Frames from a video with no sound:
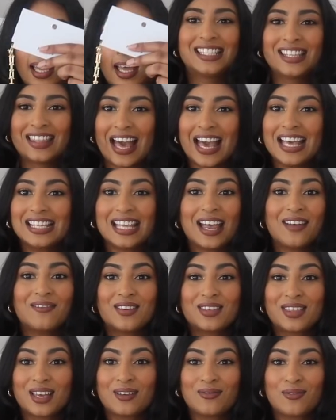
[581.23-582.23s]
So that is
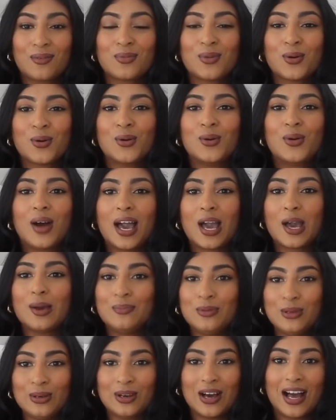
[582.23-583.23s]
everything from the haul. I
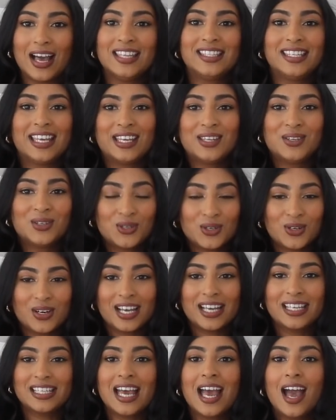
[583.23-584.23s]
hope you guys
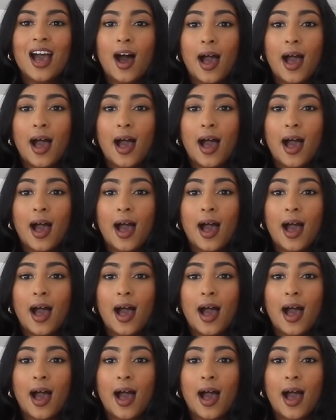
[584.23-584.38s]
enjoyed.